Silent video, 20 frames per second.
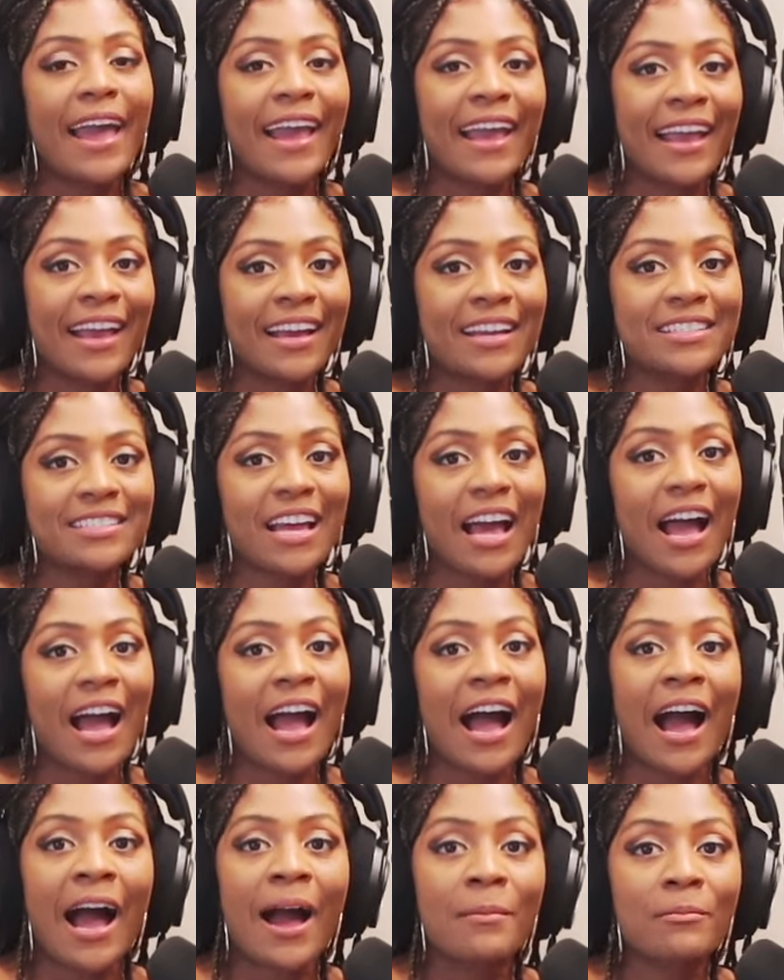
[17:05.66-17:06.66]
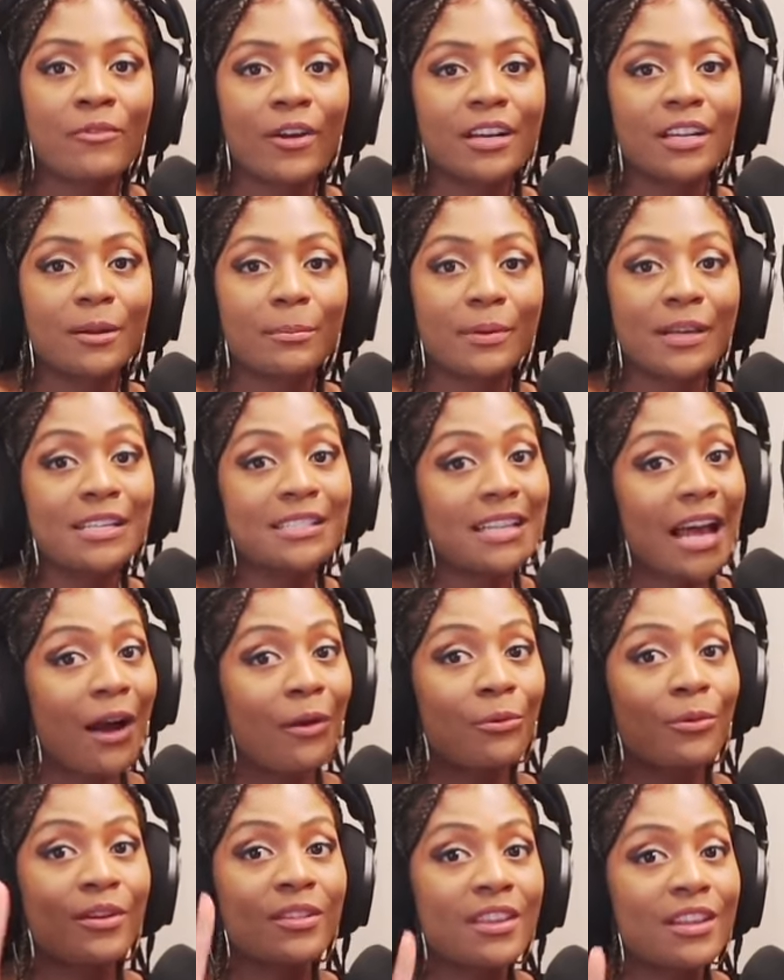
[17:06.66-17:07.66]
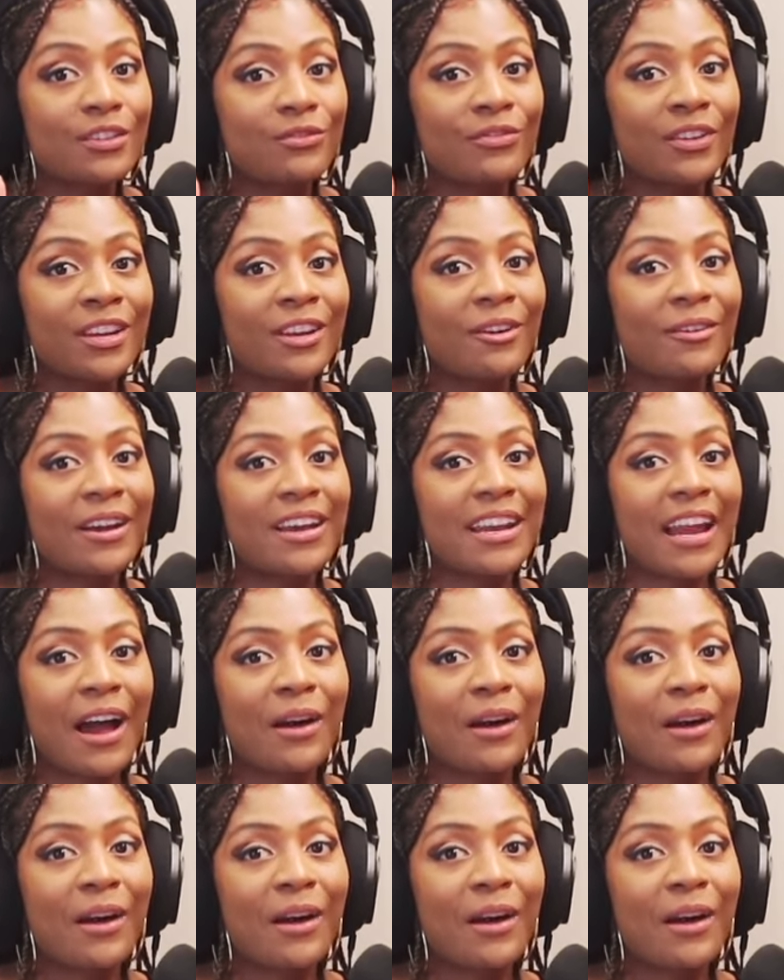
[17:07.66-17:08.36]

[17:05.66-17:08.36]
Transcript: and i'm ready to peace out on this video and